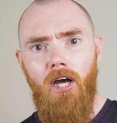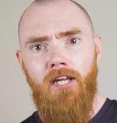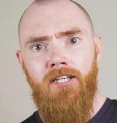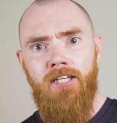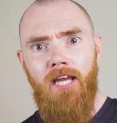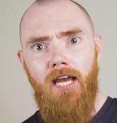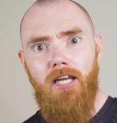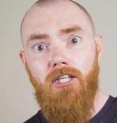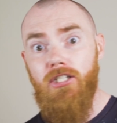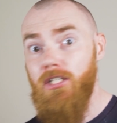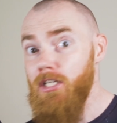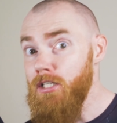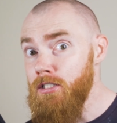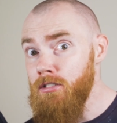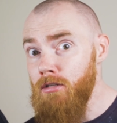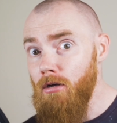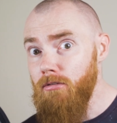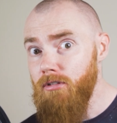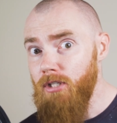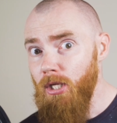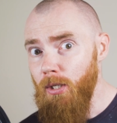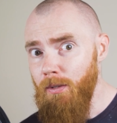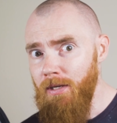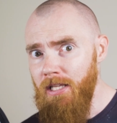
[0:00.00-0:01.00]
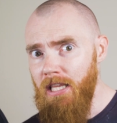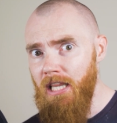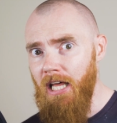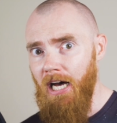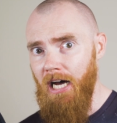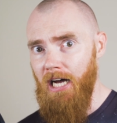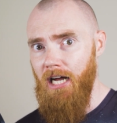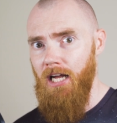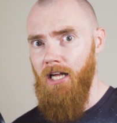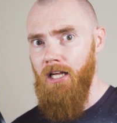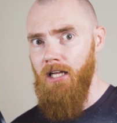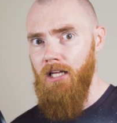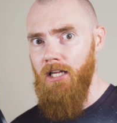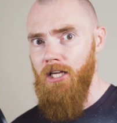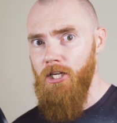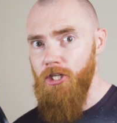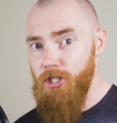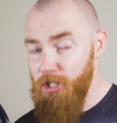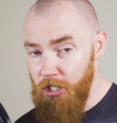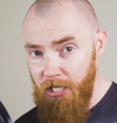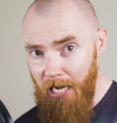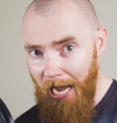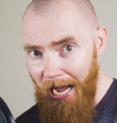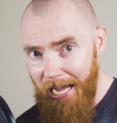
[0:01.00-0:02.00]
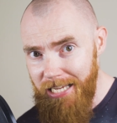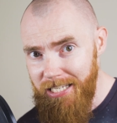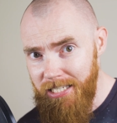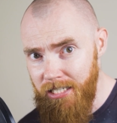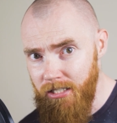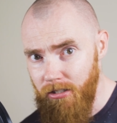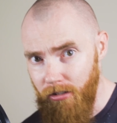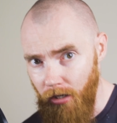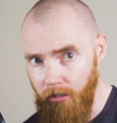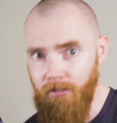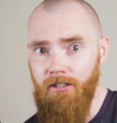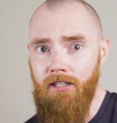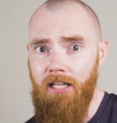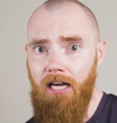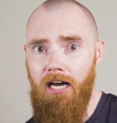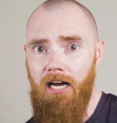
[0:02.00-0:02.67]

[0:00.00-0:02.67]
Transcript: and yet she's not doing that. She hasn't done